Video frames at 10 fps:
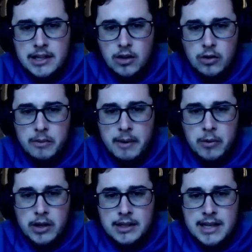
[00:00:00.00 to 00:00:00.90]
I don't
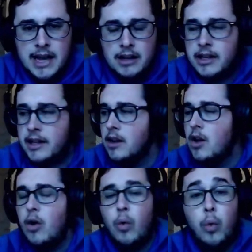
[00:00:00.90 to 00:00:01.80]
remember exactly
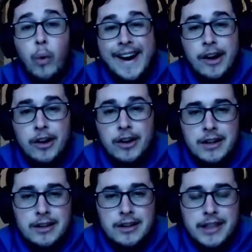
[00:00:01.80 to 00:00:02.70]
where
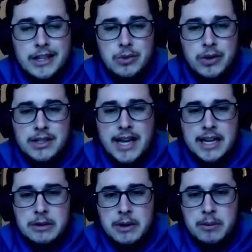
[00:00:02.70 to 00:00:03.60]
this one
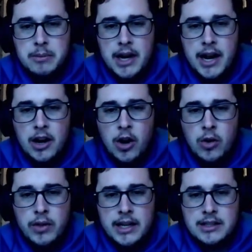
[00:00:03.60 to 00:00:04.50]
takes me, but I
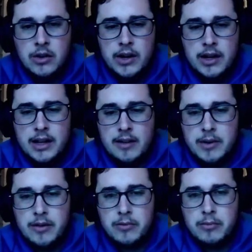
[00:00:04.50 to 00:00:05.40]
know that it's going to give
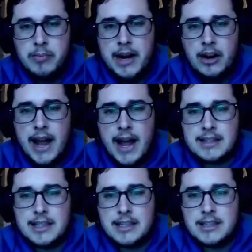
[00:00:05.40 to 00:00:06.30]
me better
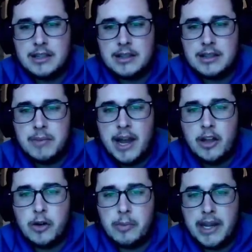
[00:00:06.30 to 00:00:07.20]
access to my
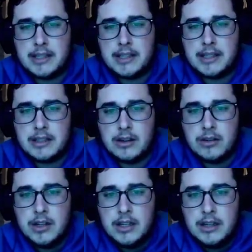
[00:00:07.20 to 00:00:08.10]
other bases, so